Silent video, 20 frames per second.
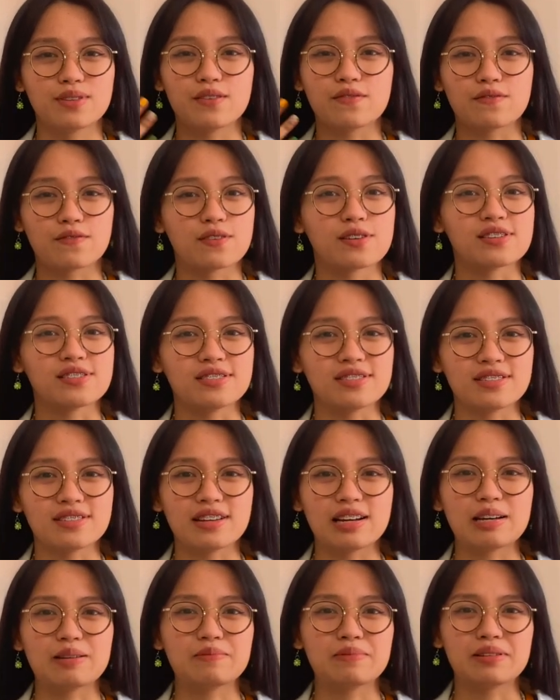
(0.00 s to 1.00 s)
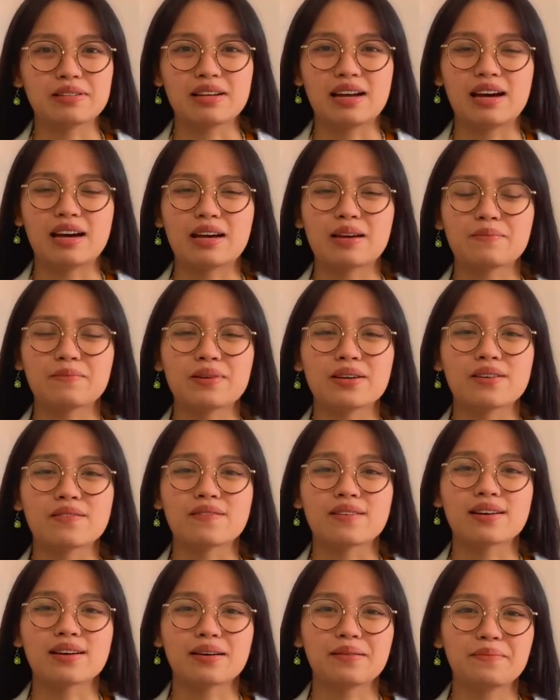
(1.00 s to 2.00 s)
the first time that I'm
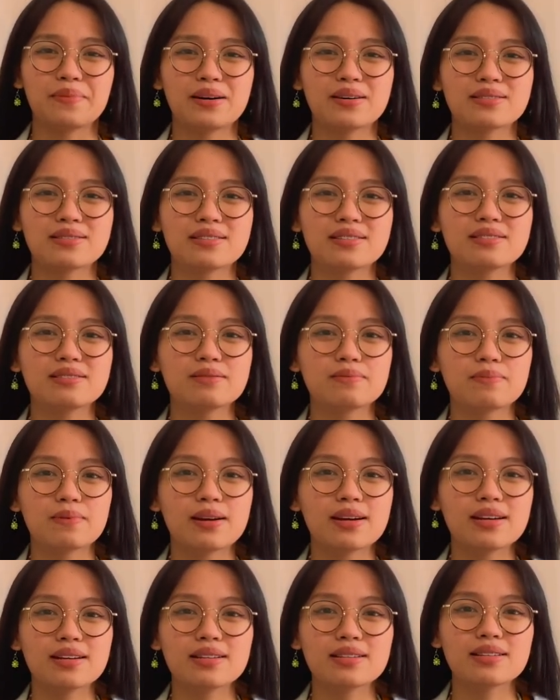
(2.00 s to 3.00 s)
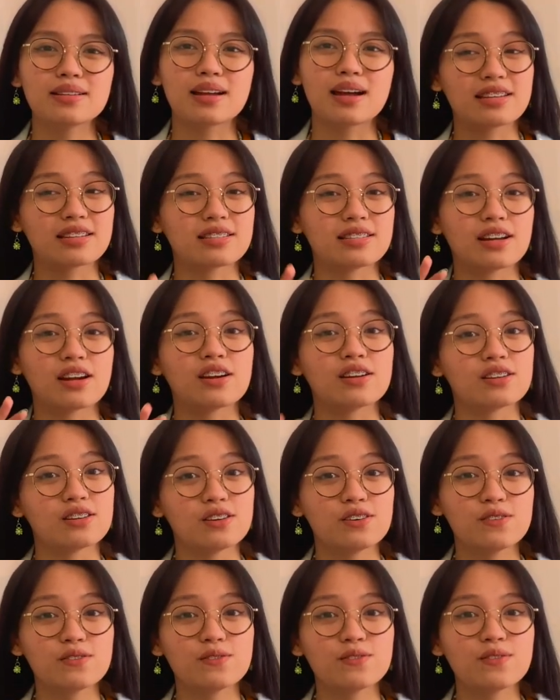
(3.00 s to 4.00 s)
hearing about this brand. I think they're
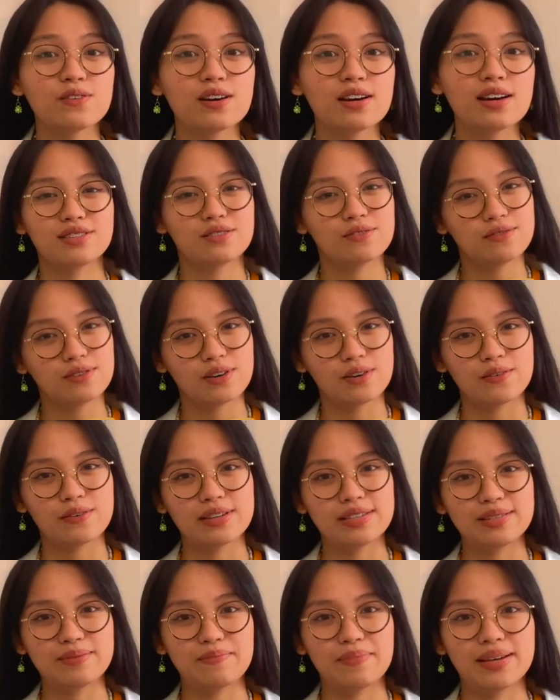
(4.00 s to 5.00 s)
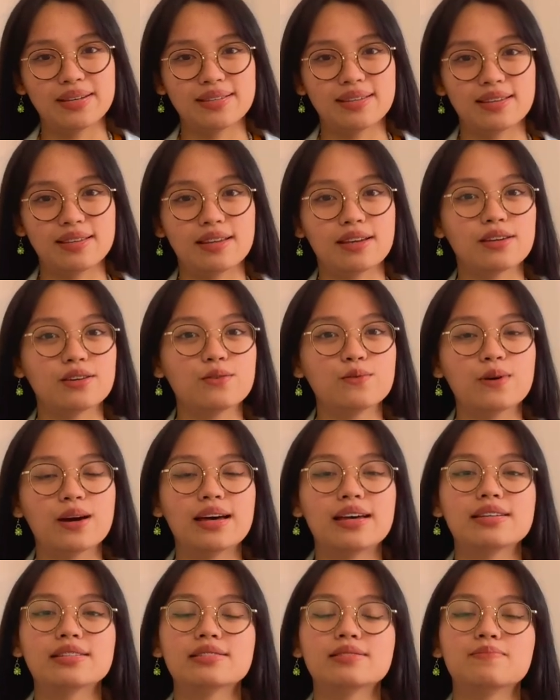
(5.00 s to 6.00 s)
new. Their studio is based in the
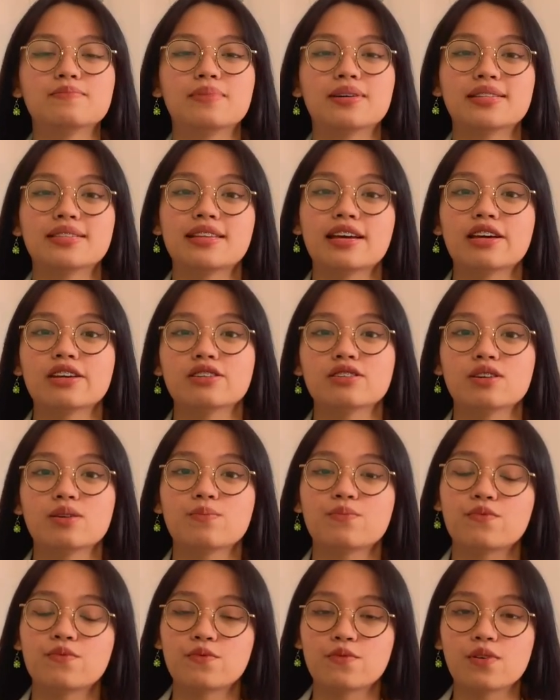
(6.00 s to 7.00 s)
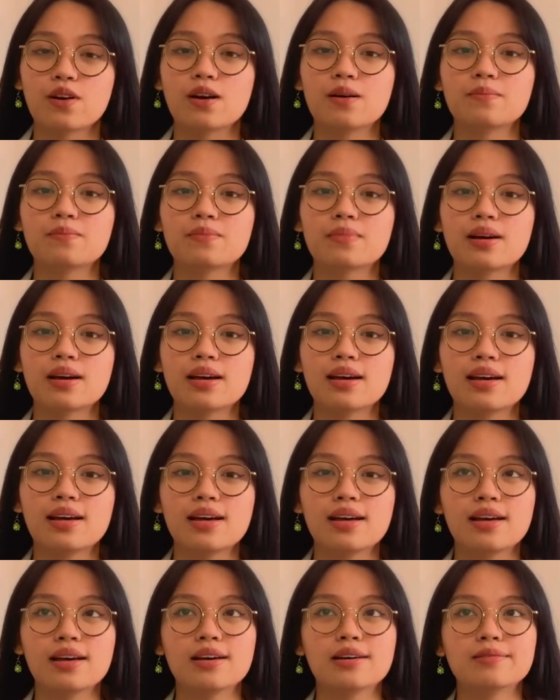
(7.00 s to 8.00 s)
US, but they ship from
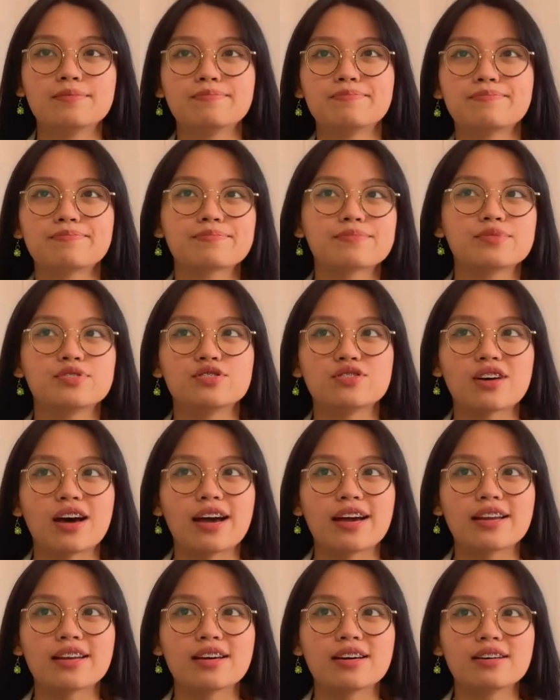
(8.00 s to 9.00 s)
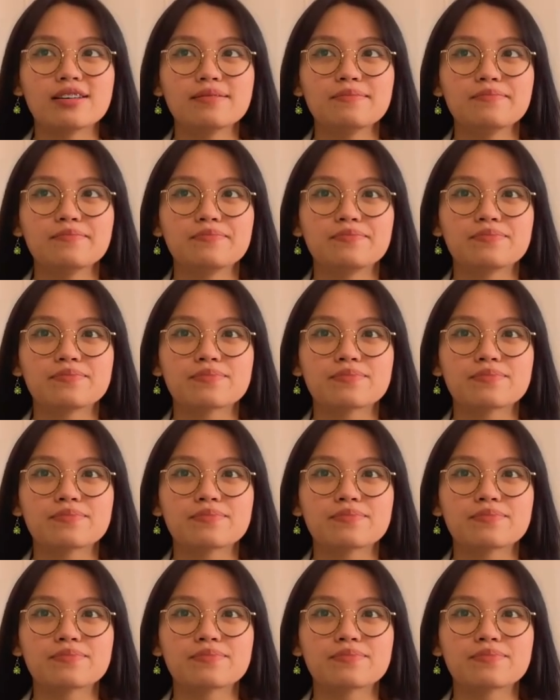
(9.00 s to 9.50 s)
China,